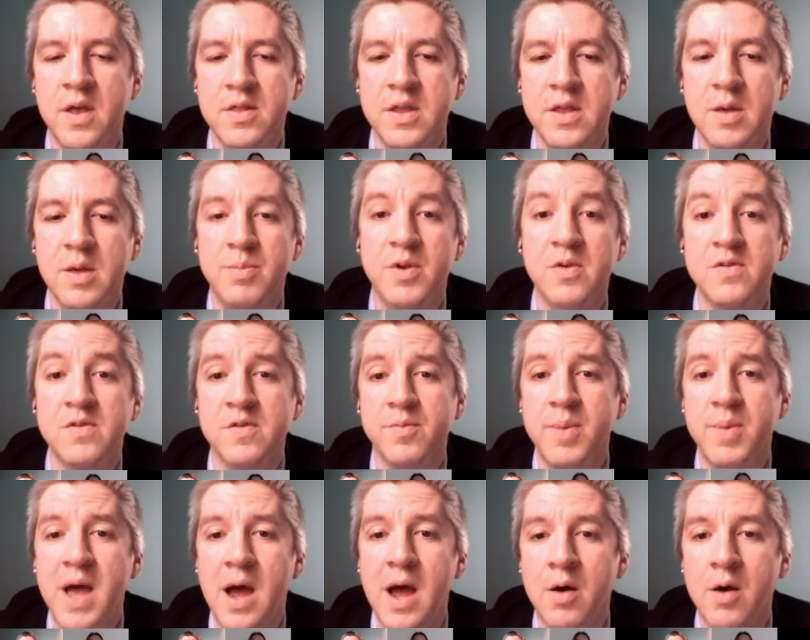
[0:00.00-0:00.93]
the abuse
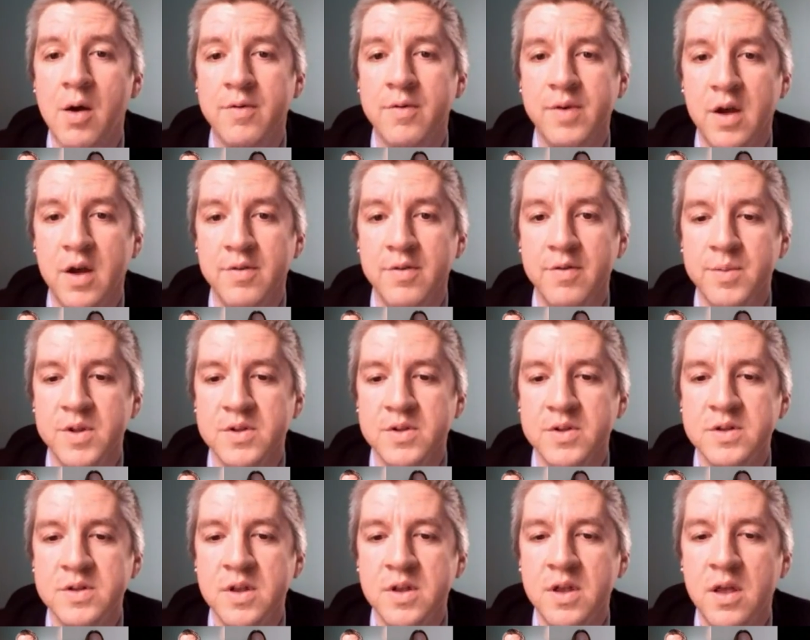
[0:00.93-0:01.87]
of power of a
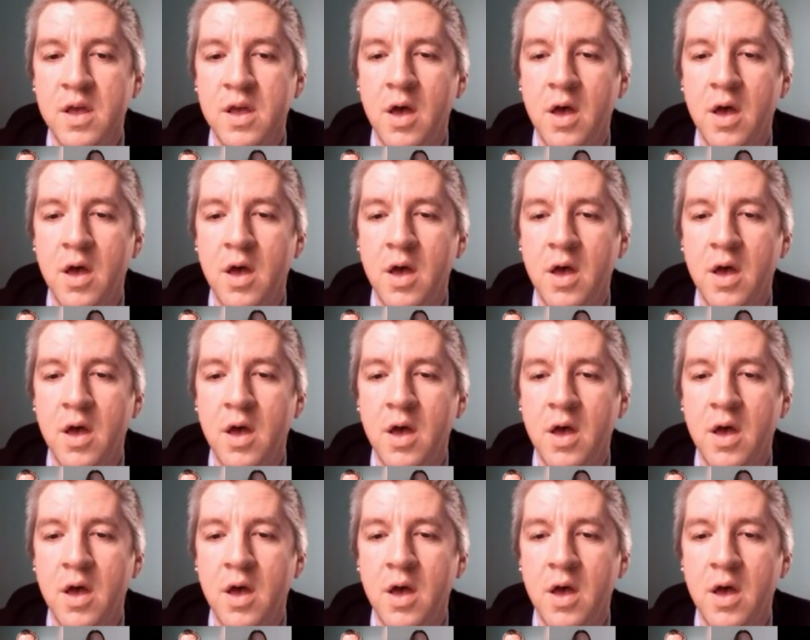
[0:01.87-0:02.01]
government